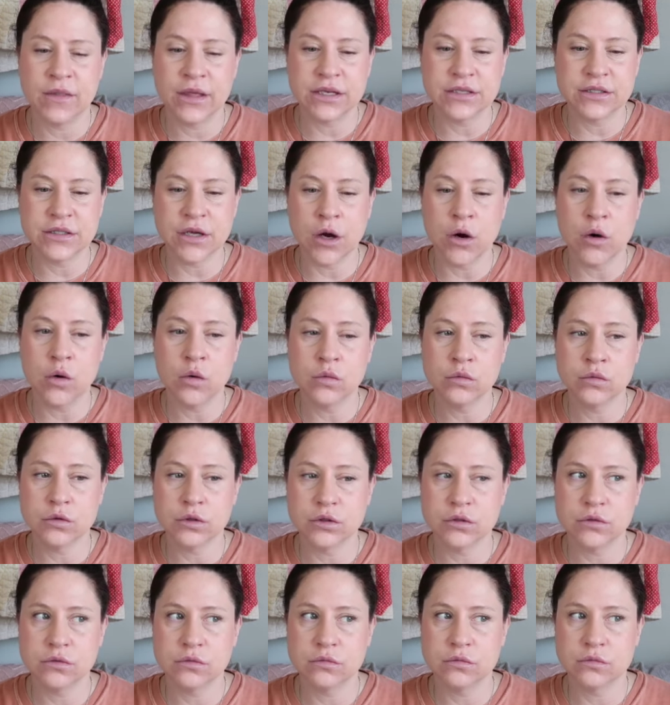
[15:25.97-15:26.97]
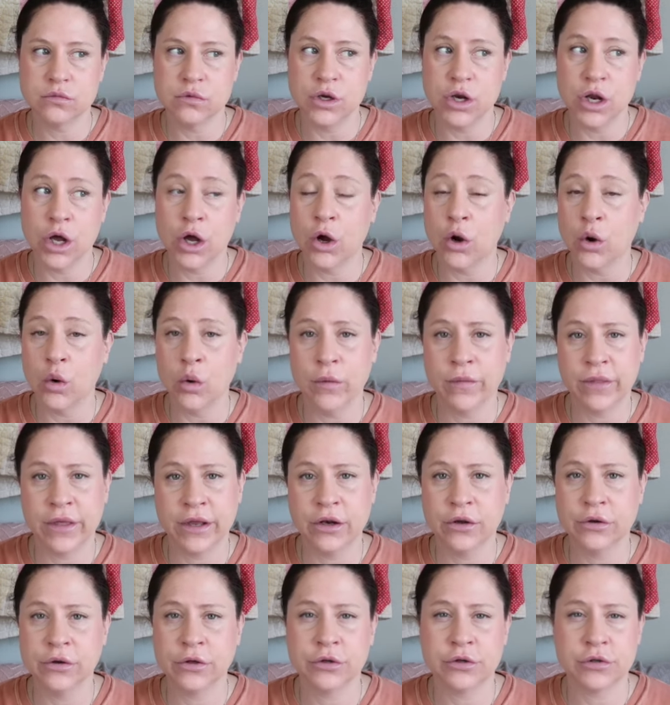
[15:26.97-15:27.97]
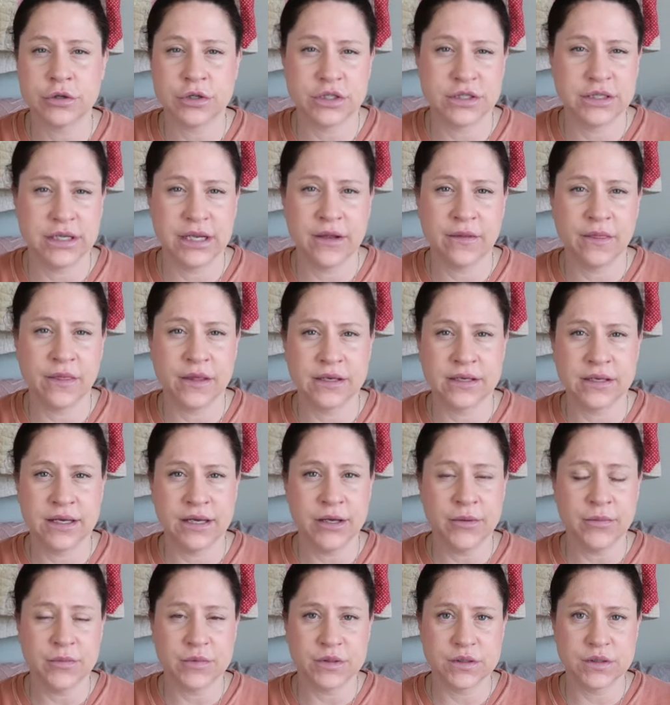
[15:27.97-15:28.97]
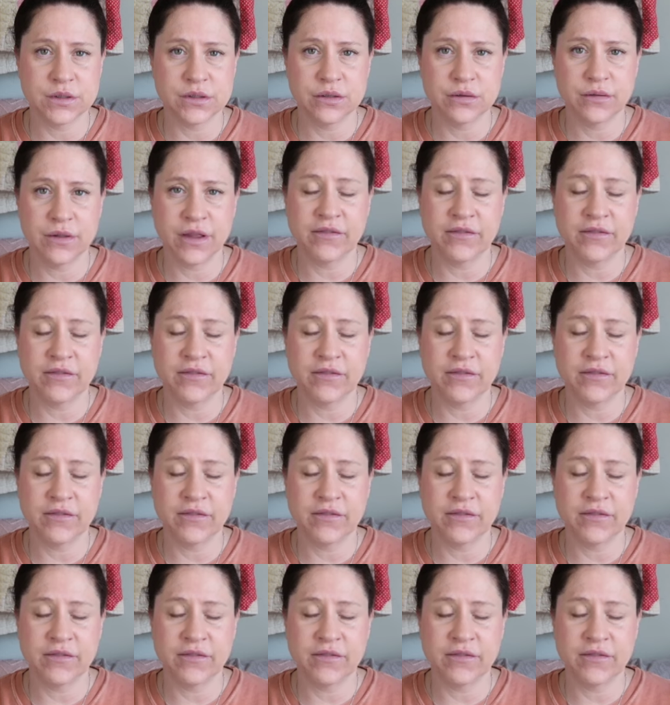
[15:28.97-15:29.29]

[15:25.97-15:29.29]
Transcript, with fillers: They don't know. They don't understand the depths.